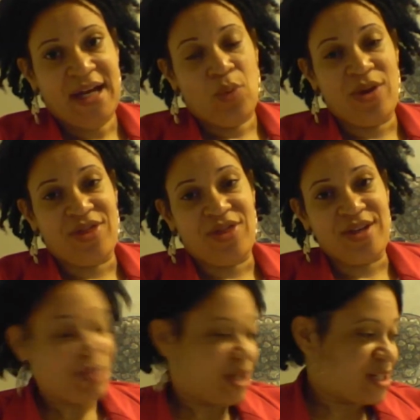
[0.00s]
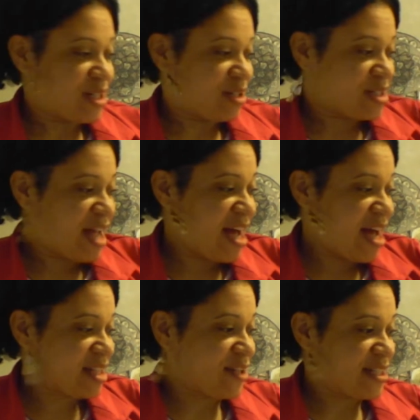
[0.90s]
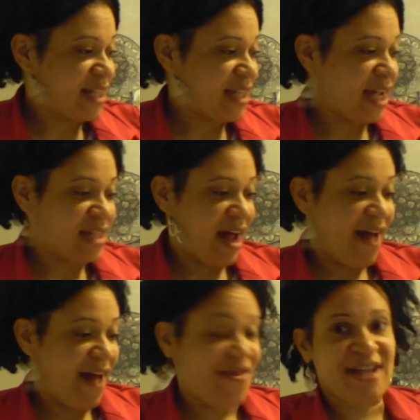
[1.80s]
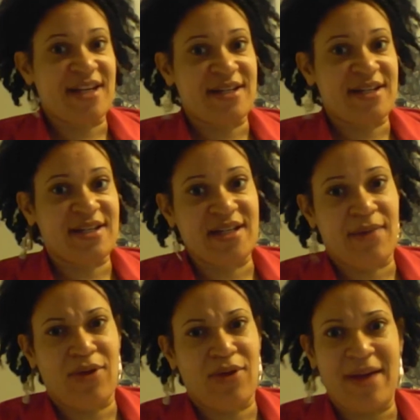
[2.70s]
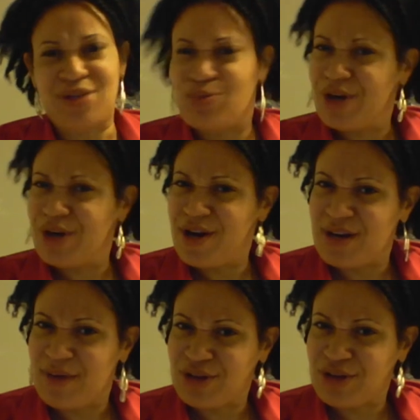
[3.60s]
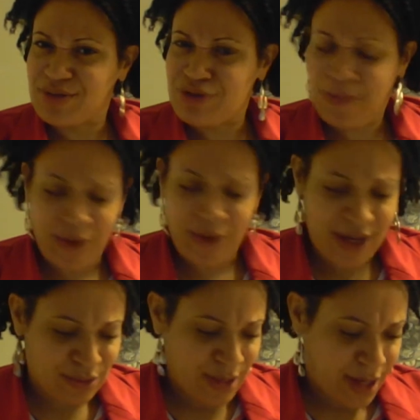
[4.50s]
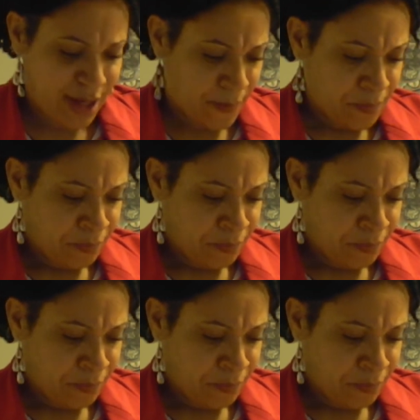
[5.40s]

with this, because the size of this case, I think it needs AA, but it's weird that it works with the AAA as well.